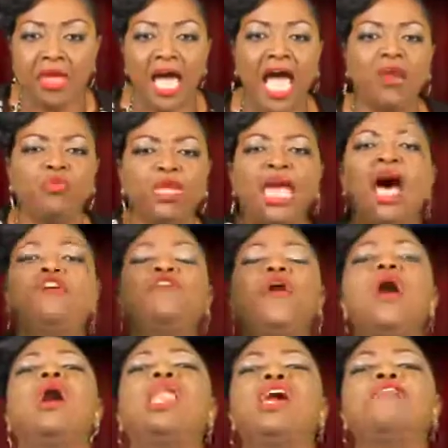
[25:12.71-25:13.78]
And we have
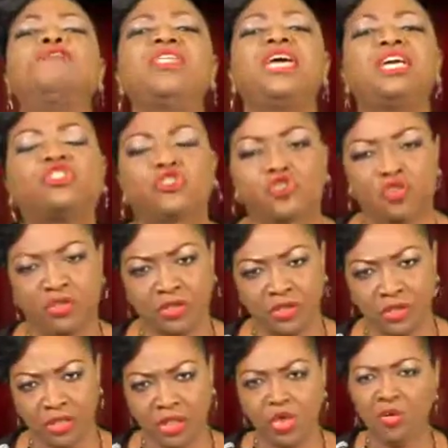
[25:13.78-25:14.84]
all of this.
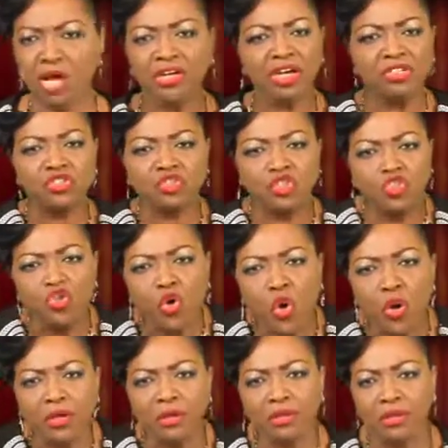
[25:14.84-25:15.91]
You are not
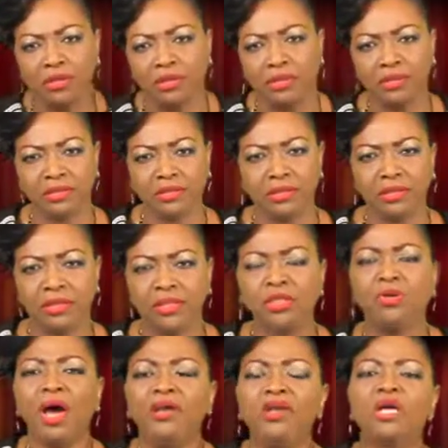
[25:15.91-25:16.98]
stone.
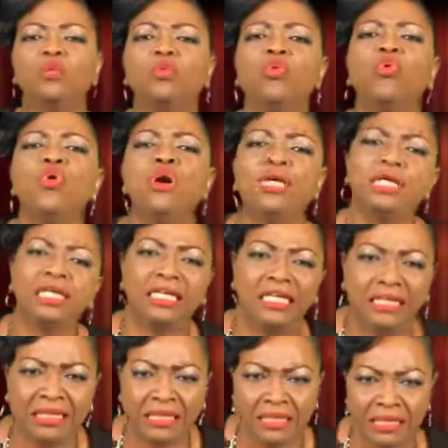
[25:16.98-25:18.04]
You are not wood.
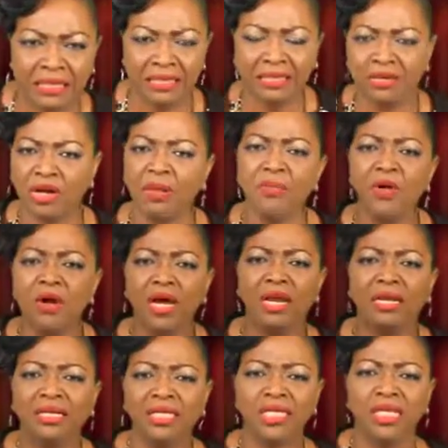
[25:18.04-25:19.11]
Come
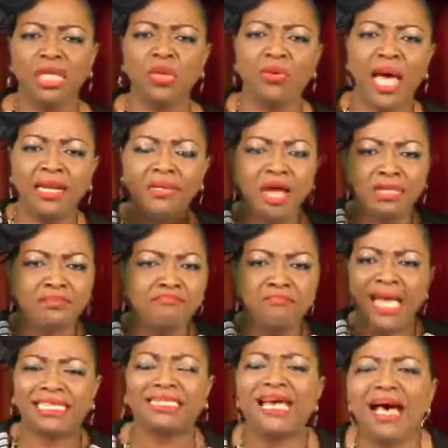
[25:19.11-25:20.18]
on. You are not
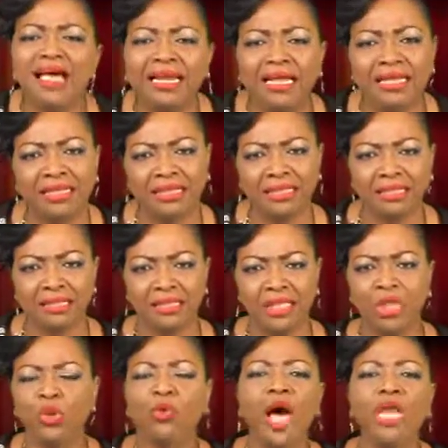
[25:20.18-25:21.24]
metal.
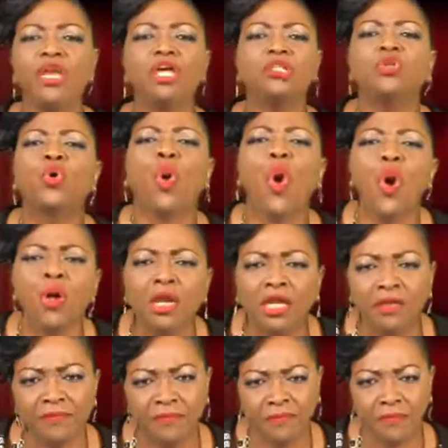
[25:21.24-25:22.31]
You are not
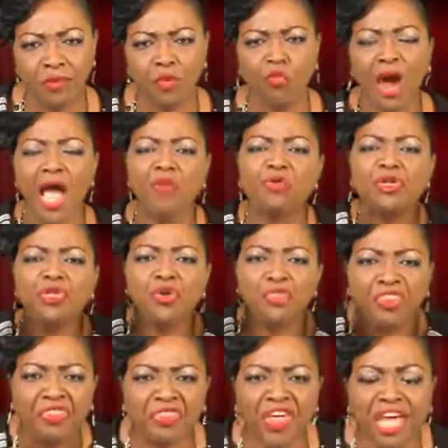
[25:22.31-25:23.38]
gold. Why would you
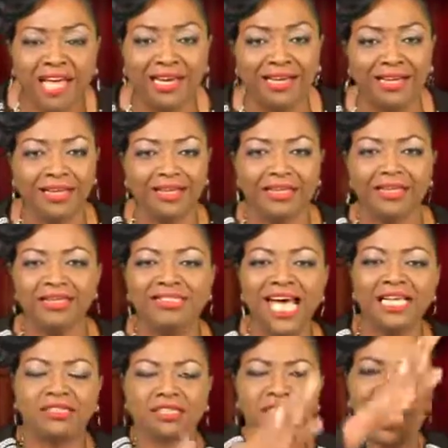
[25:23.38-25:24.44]
think
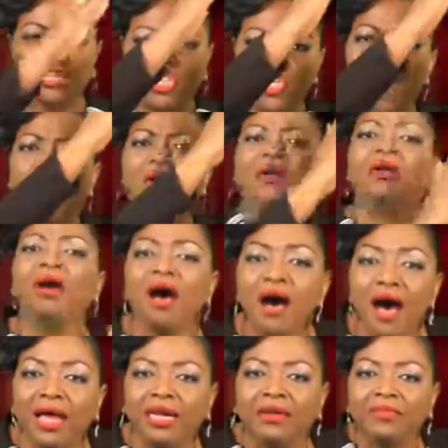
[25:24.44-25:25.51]
that, that your
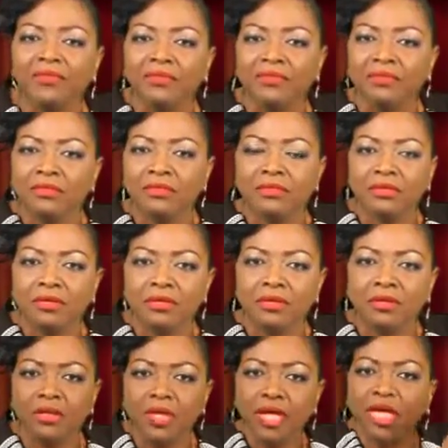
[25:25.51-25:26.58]
God
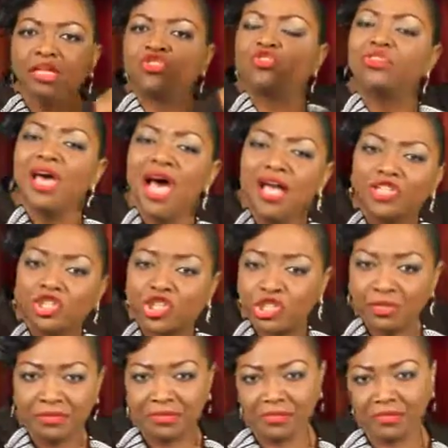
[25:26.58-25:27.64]
is such?